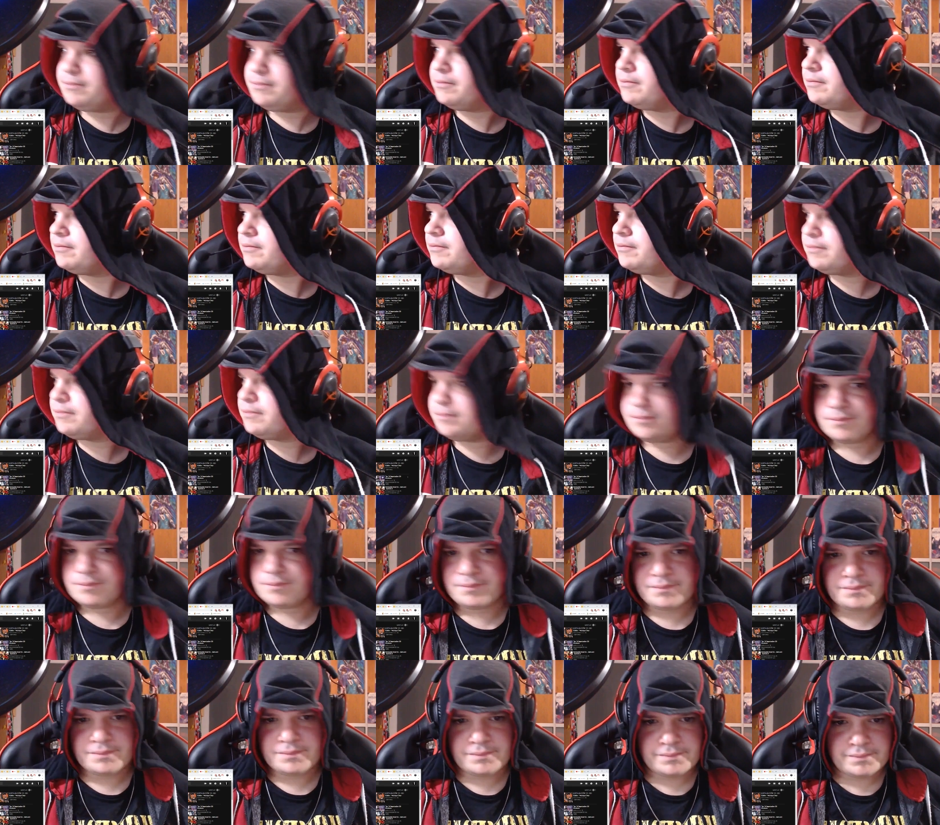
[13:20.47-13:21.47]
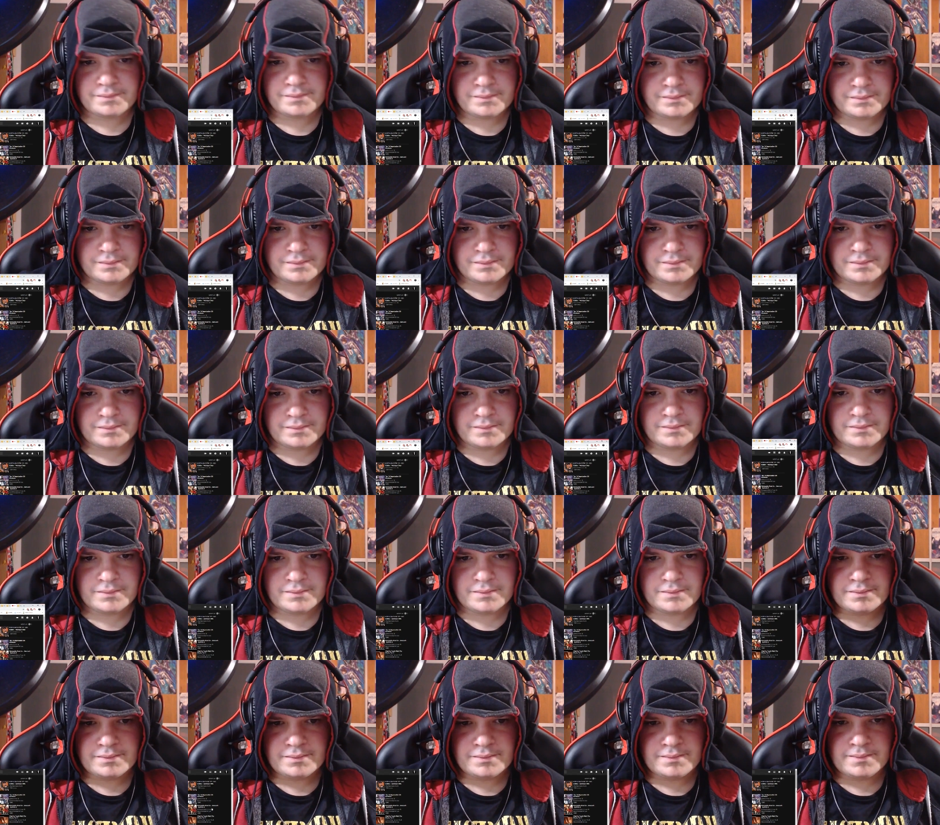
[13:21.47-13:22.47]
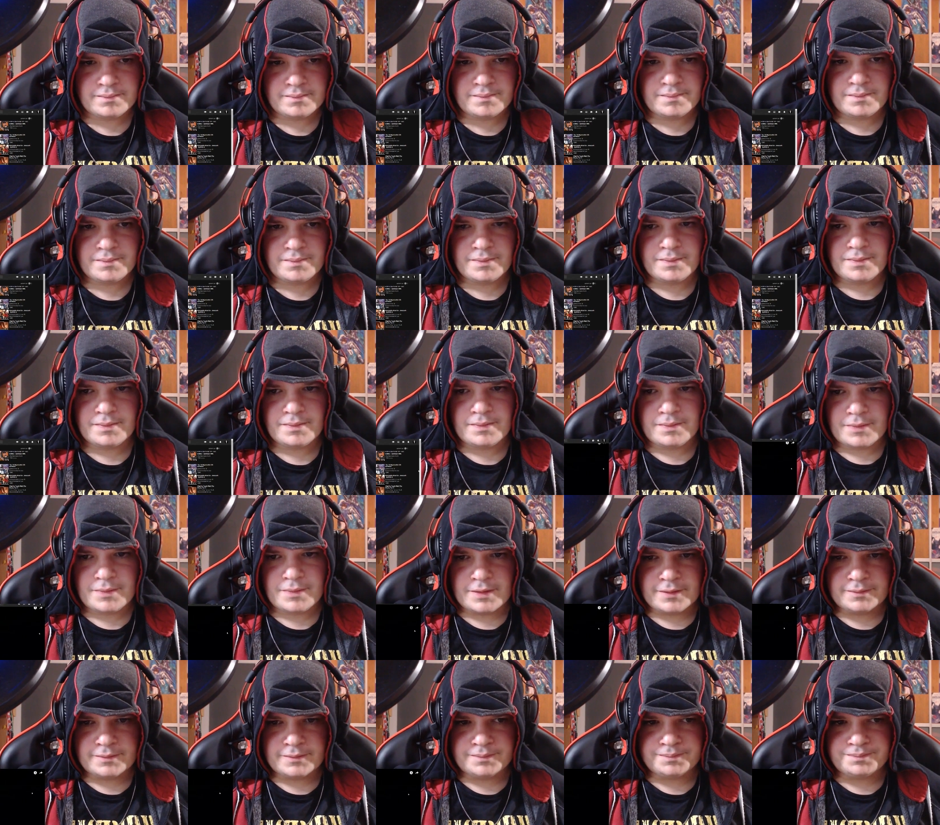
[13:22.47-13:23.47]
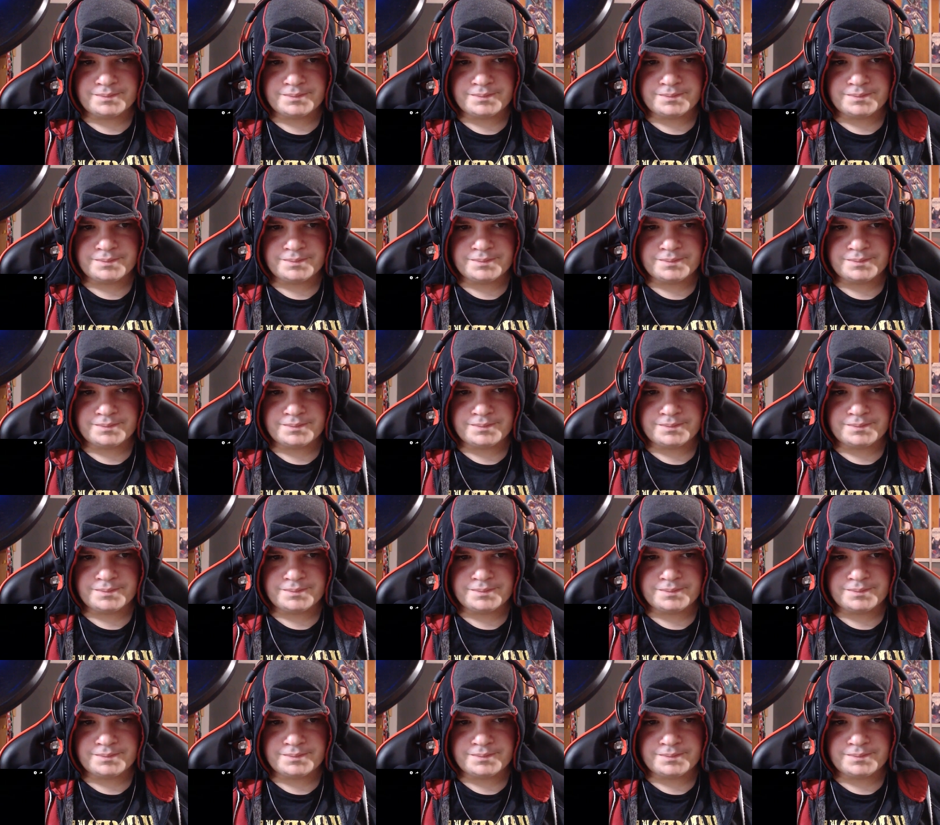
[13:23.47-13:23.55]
Nobody speaks.